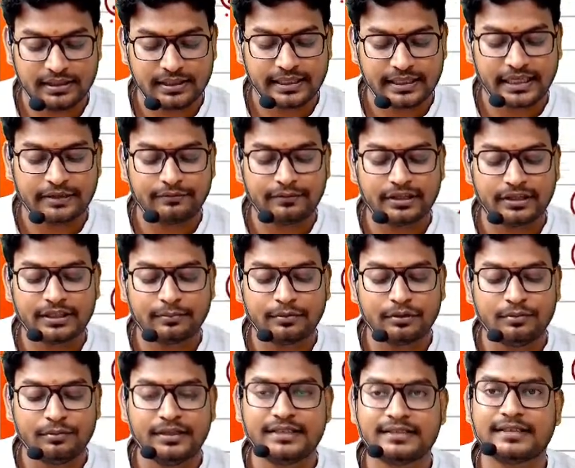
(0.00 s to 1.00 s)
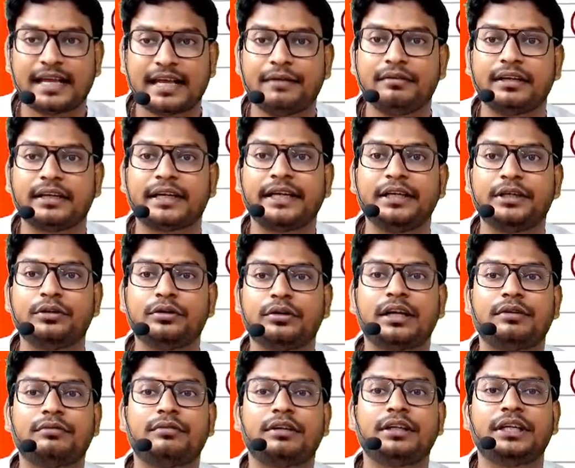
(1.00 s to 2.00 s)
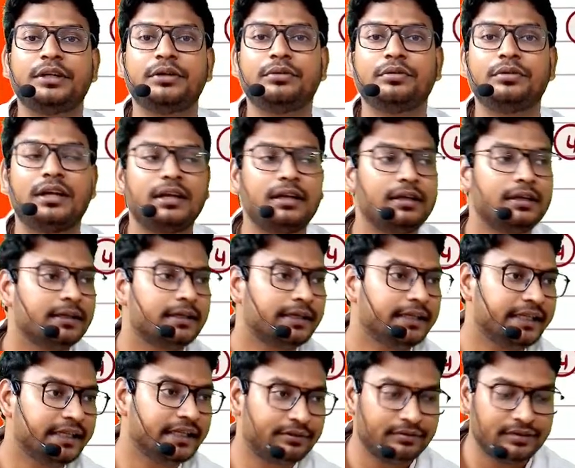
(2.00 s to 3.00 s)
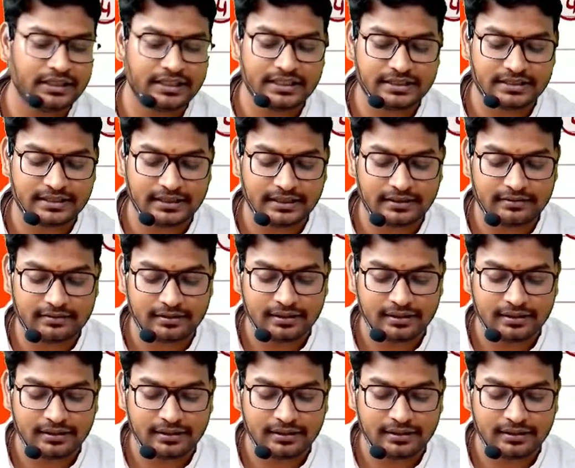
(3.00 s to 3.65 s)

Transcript: Convertible means having right to convert into the equity shares.